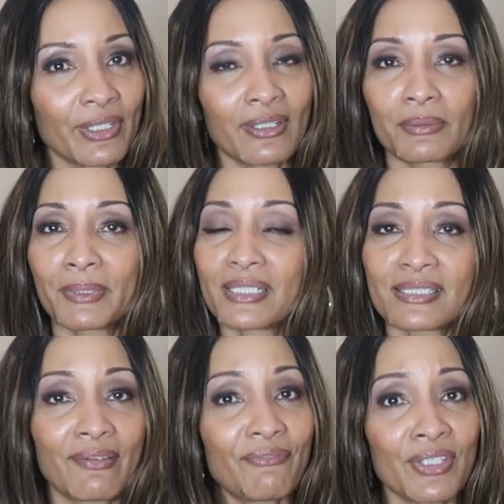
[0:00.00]
color
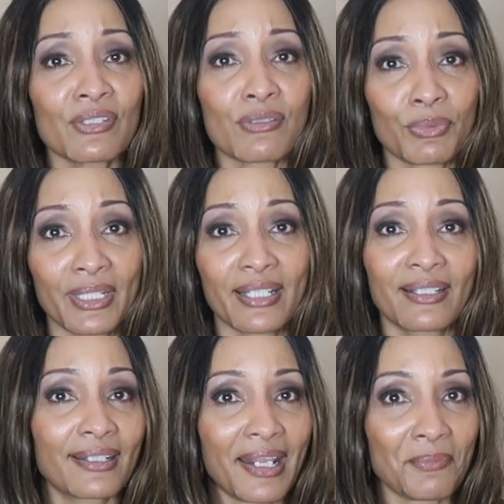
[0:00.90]
because it feels really
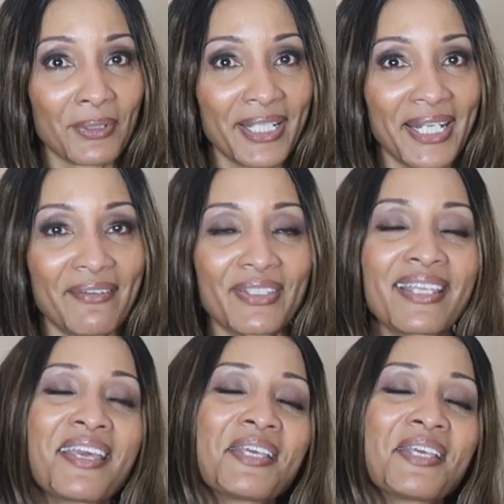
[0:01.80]
good and I really love it